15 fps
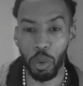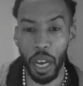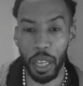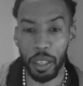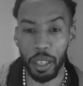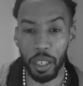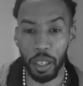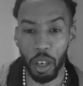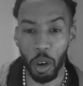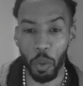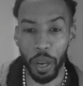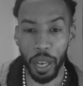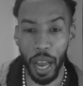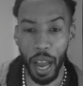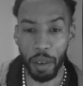that they're
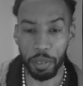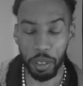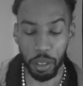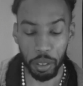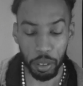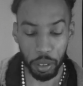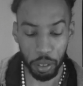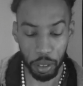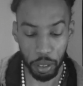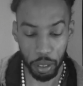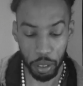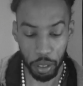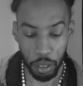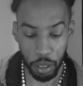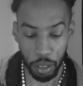going after,
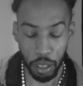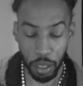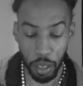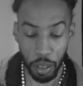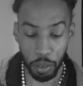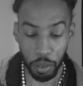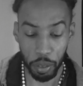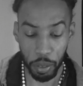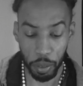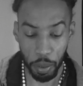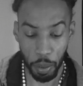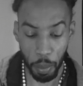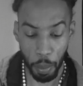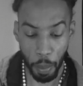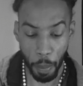Leo.
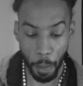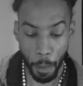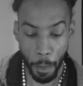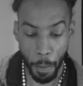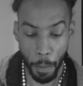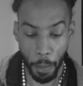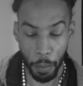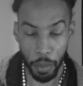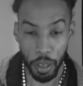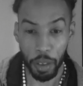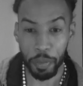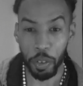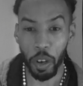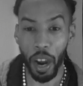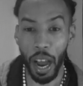If
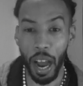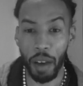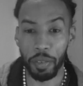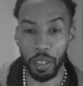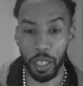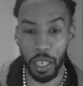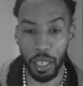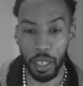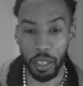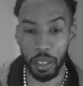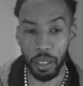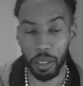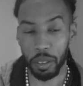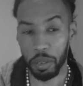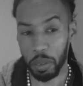you're ovulating,
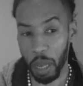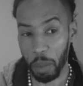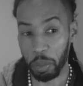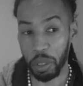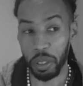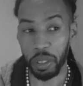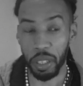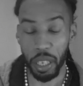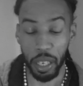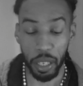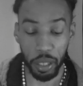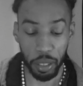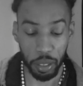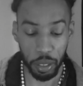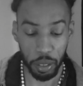I'm just saying.
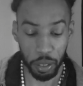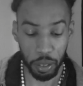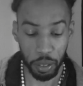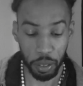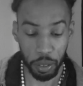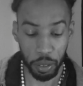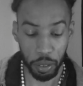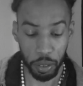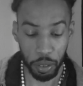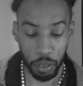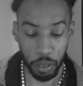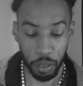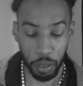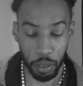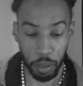
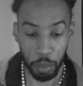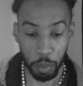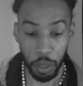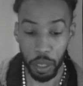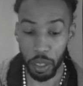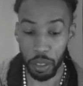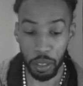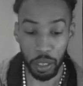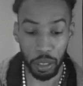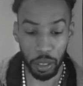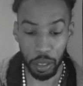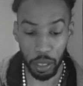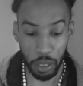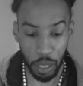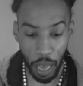Because this
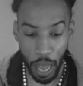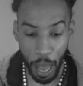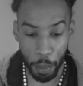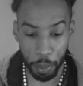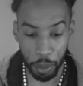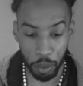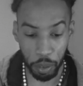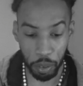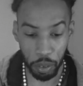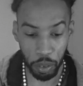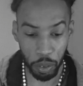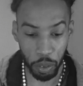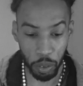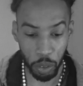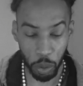this could happen
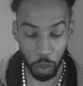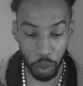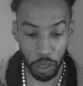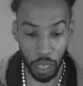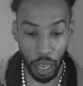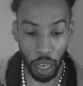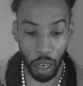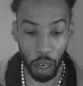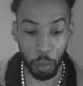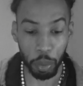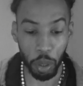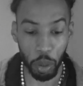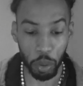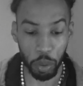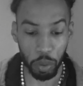soon as I
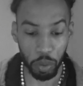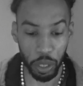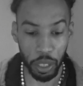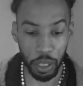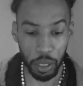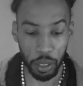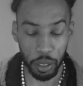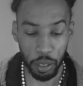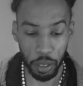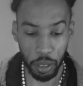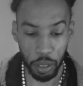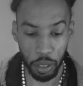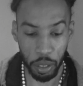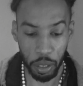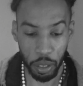upload the reading
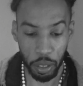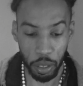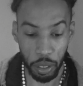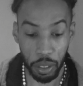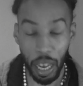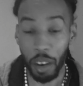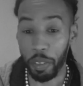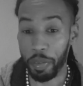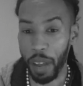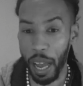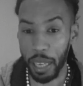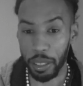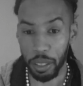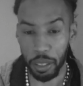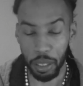is how
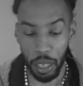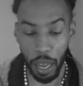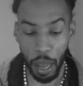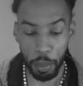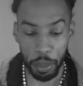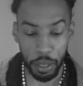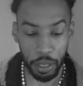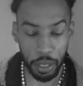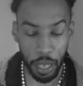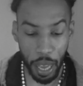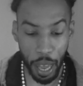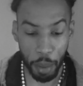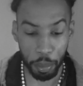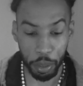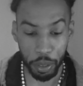fast this can happen. This can
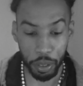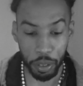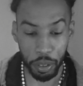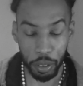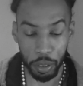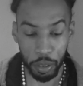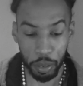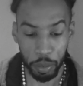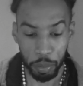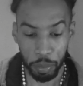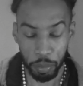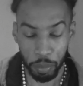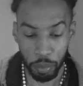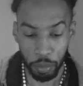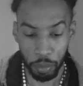happen
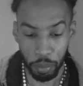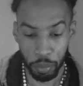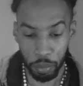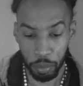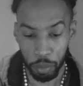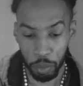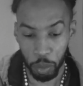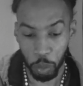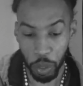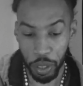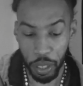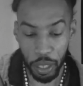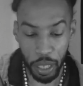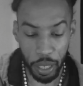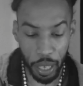
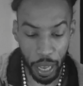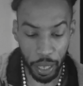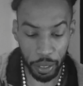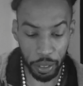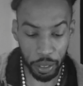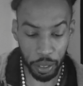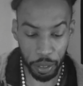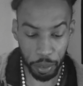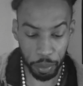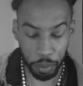within the next